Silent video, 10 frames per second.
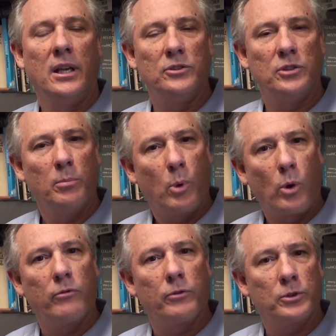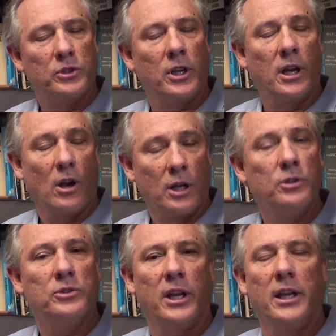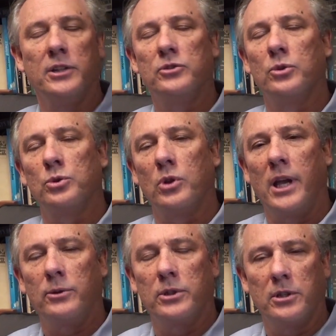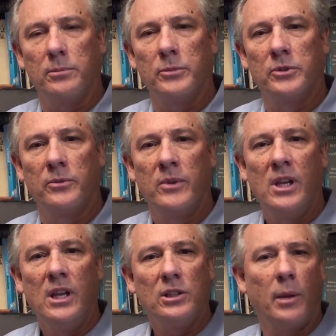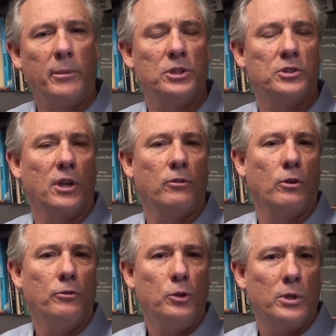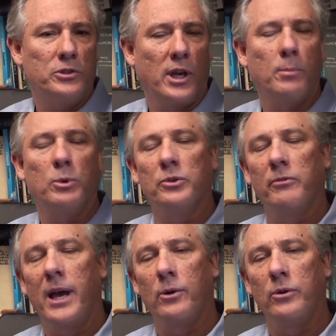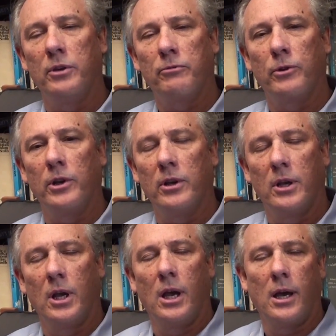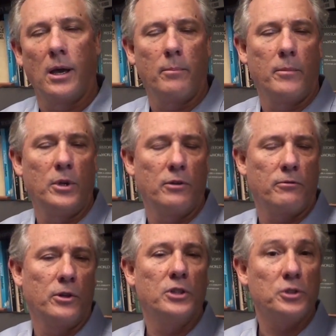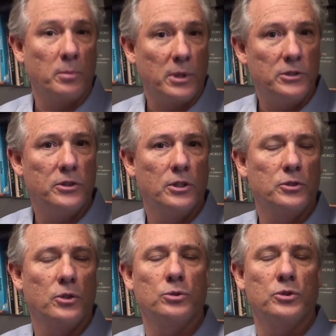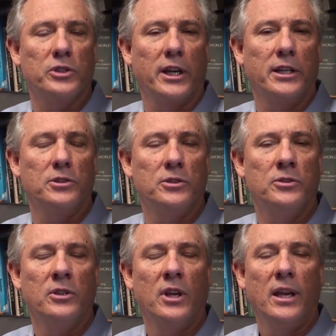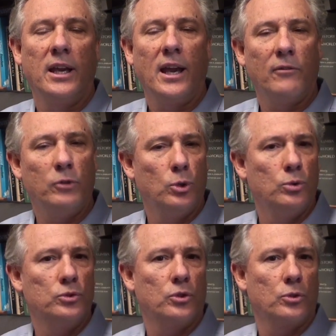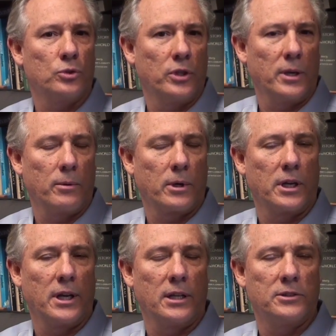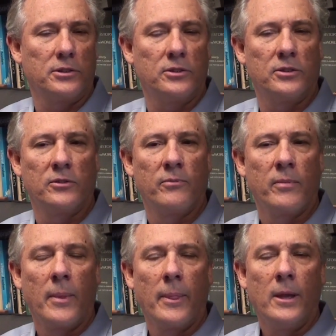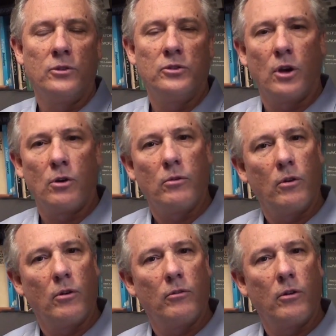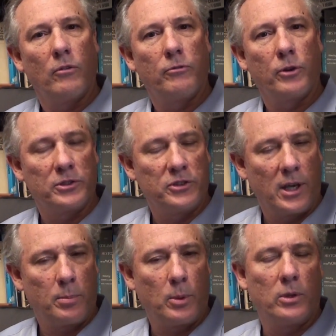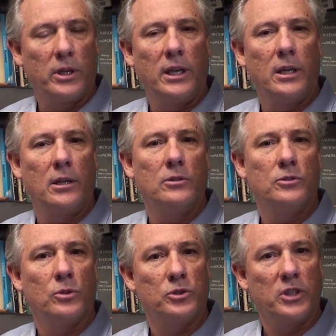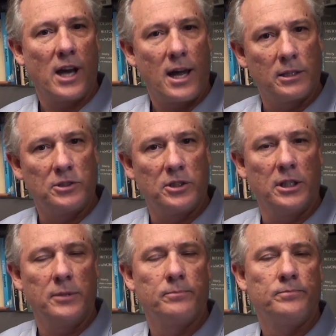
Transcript: is important for understanding social outcomes. So let me just give you a few examples of how different disciplines in the social sciences have used social network analysis. So, for example, in sociology,